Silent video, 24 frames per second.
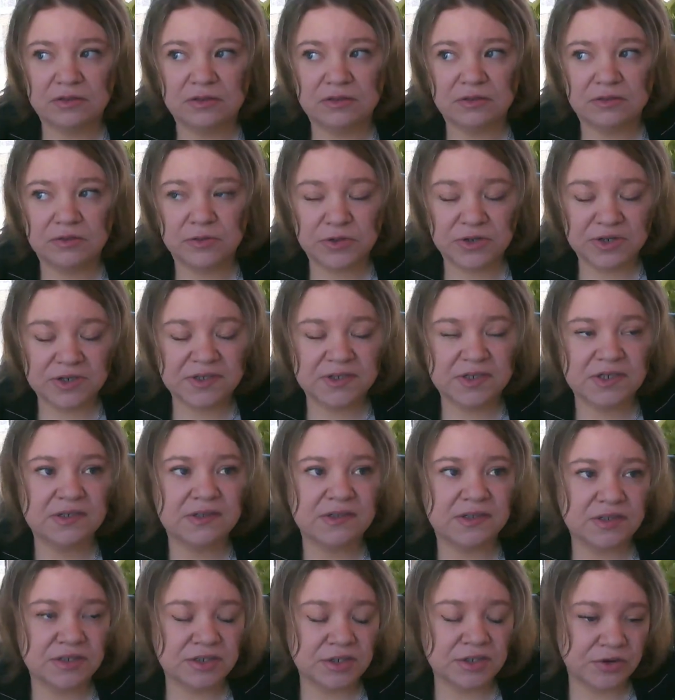courses
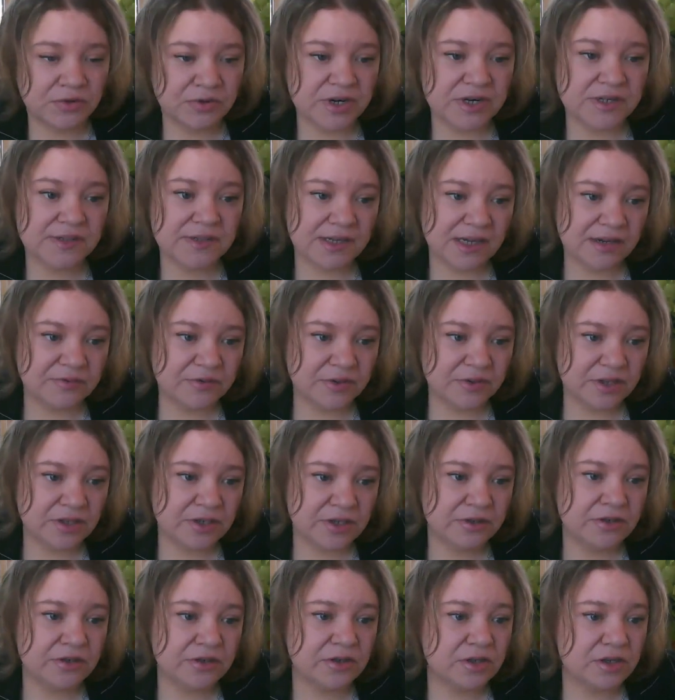and degrees that have
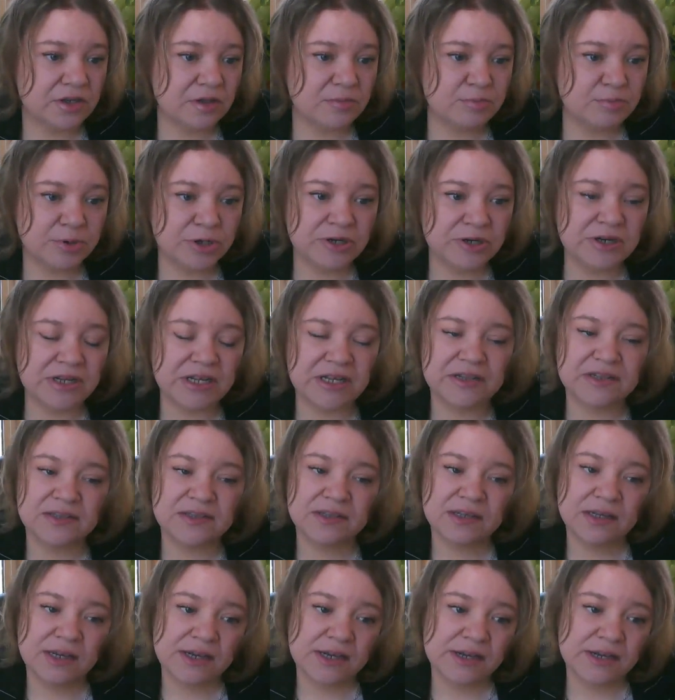clinical components,